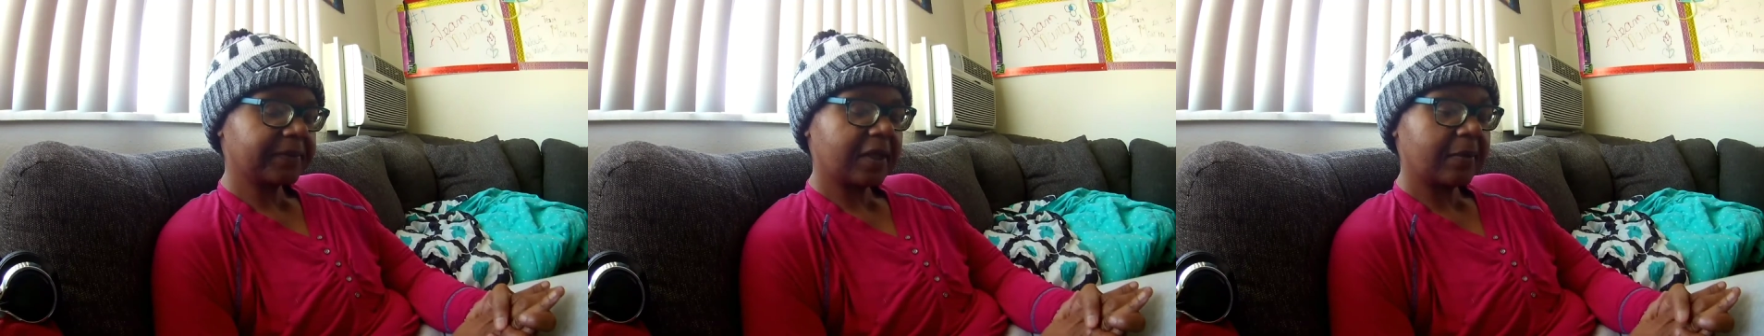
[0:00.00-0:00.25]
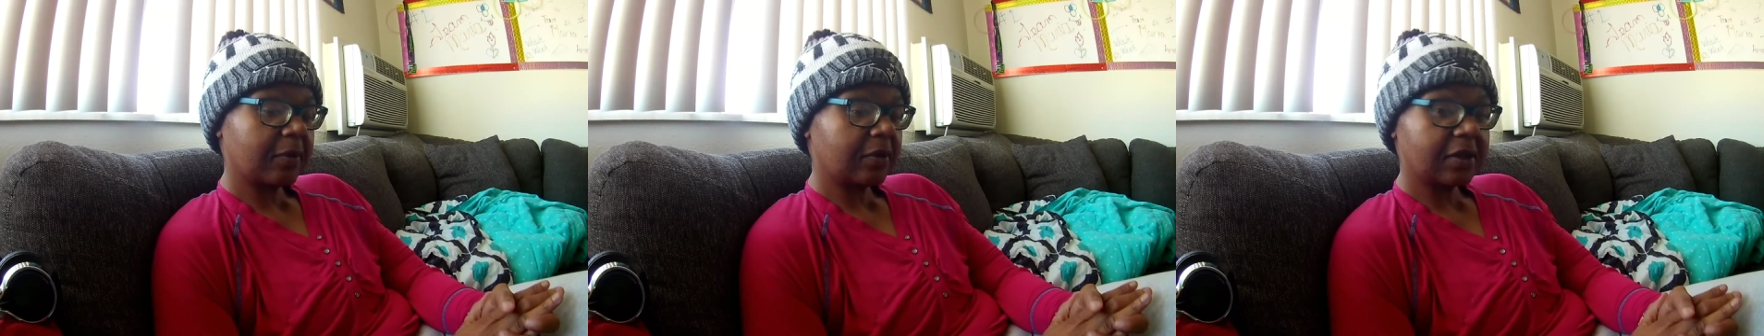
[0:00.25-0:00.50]

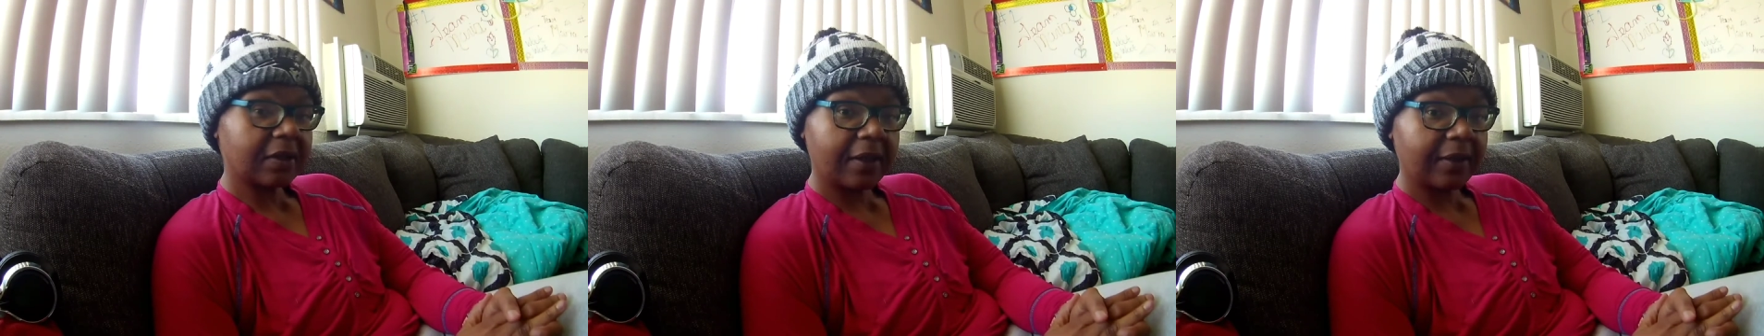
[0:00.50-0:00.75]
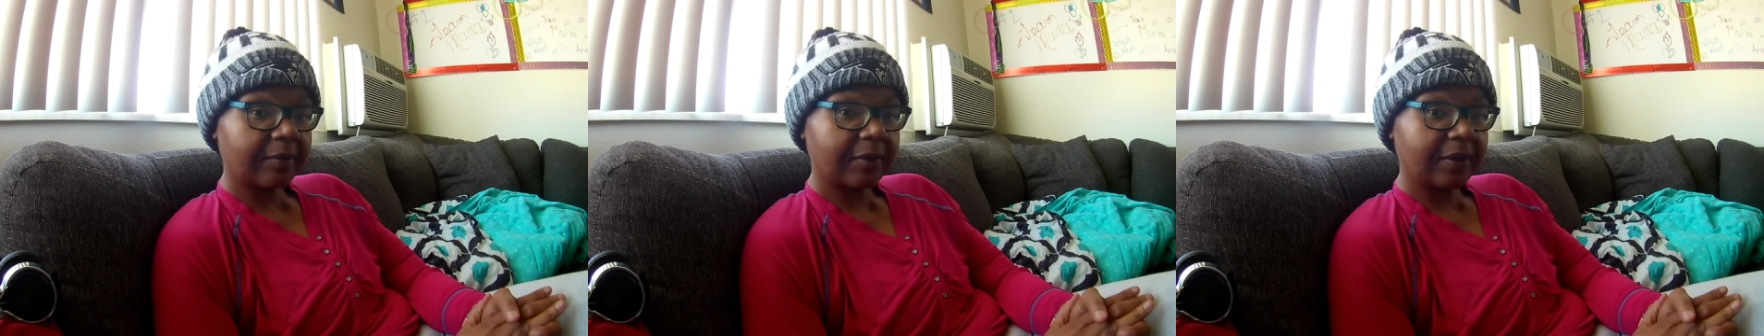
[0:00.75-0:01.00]
I'm all
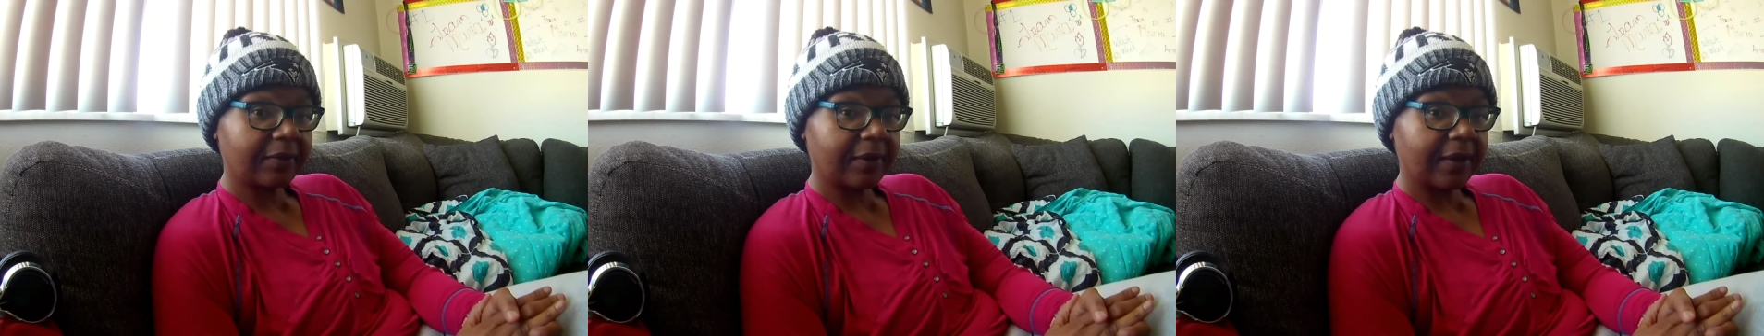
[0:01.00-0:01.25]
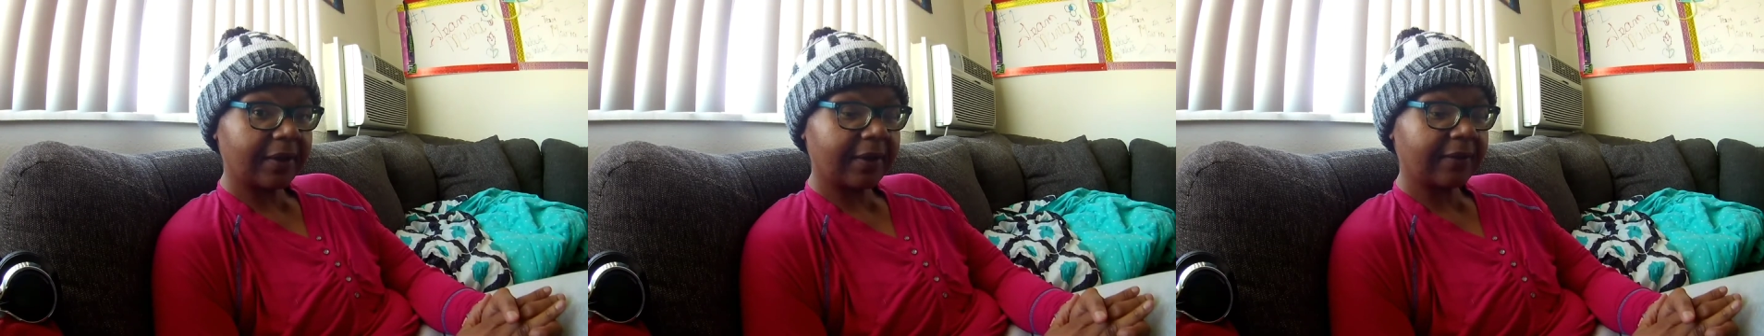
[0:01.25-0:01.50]
scatterbrained
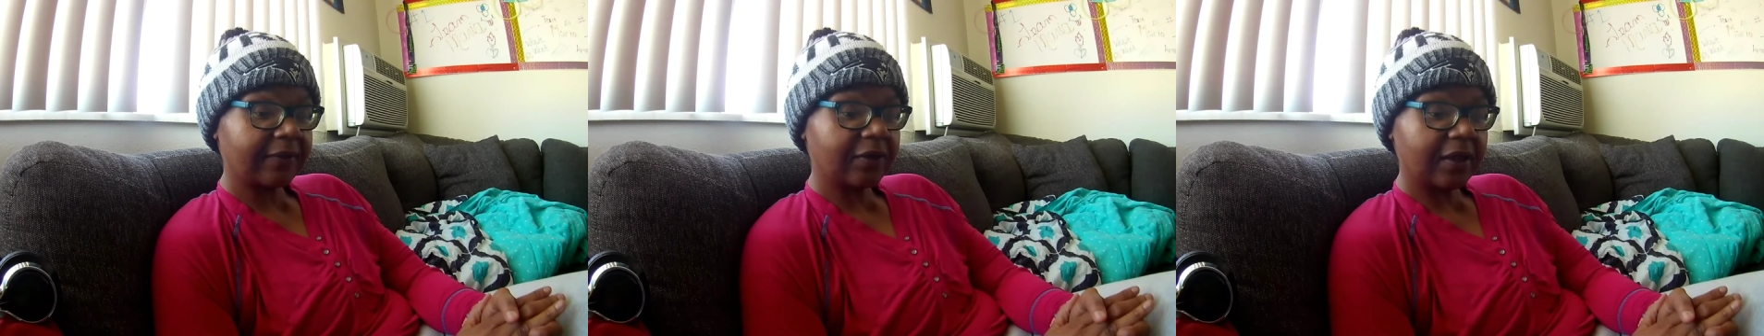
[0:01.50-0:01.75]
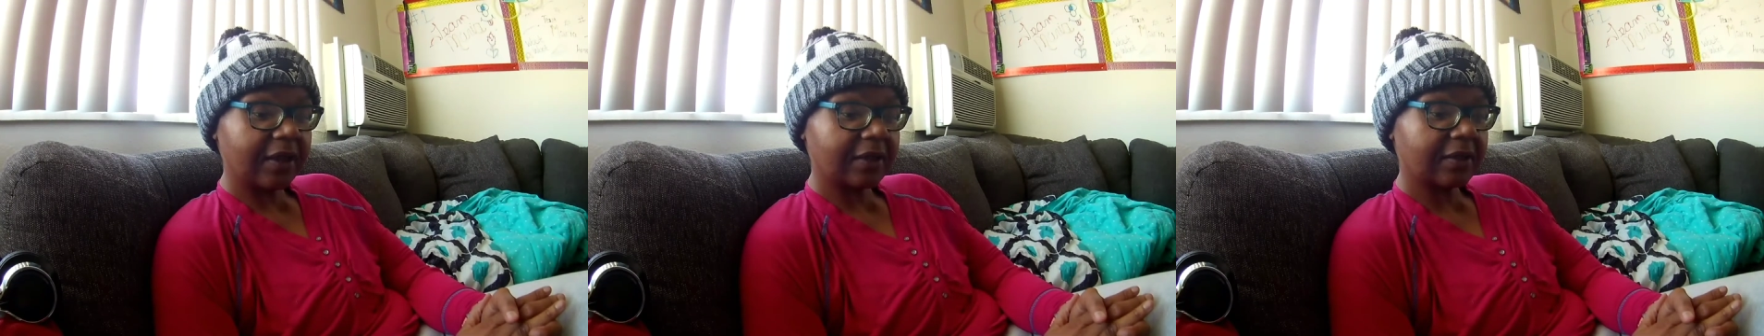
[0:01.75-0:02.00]
right now if you
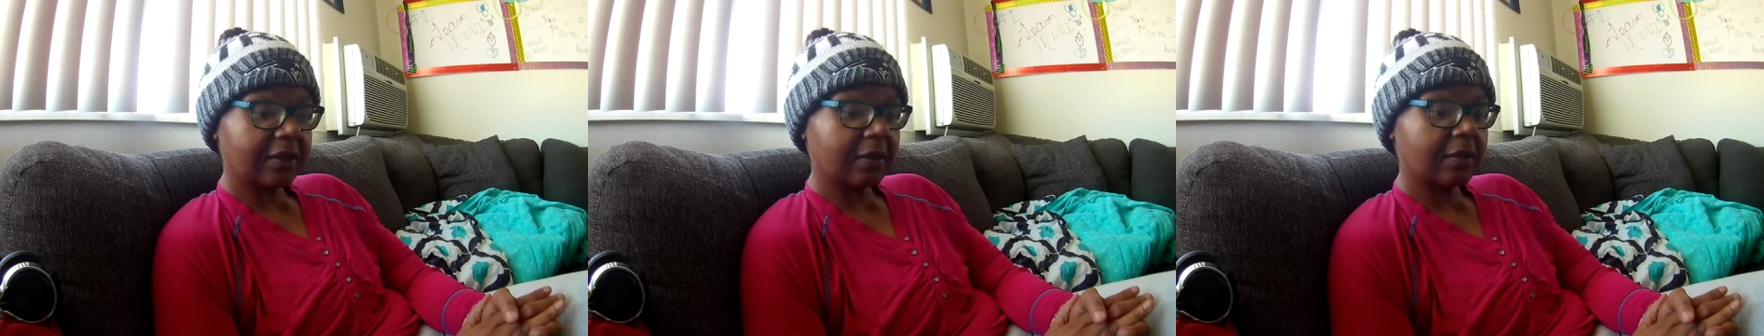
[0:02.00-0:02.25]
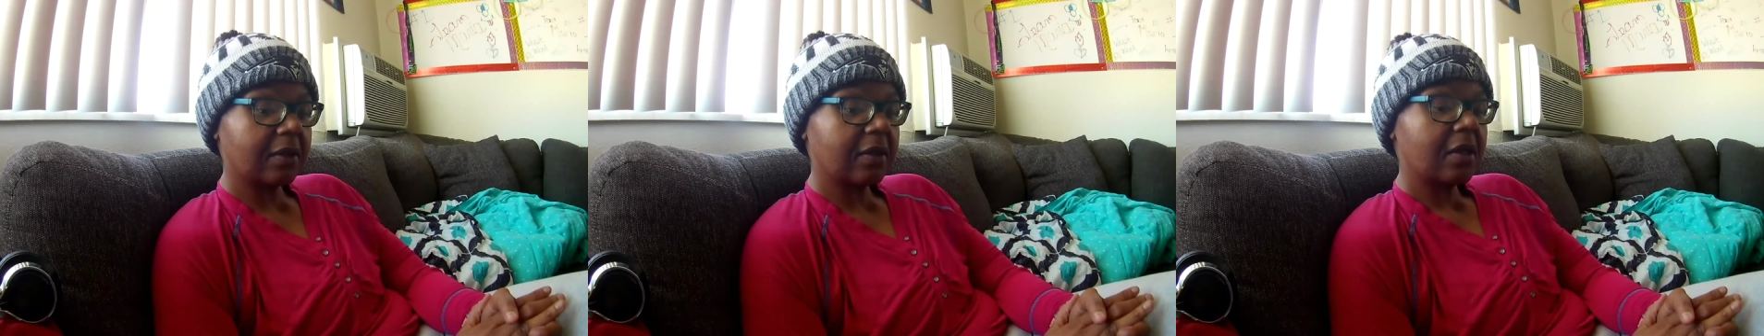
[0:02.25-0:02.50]
can't tell.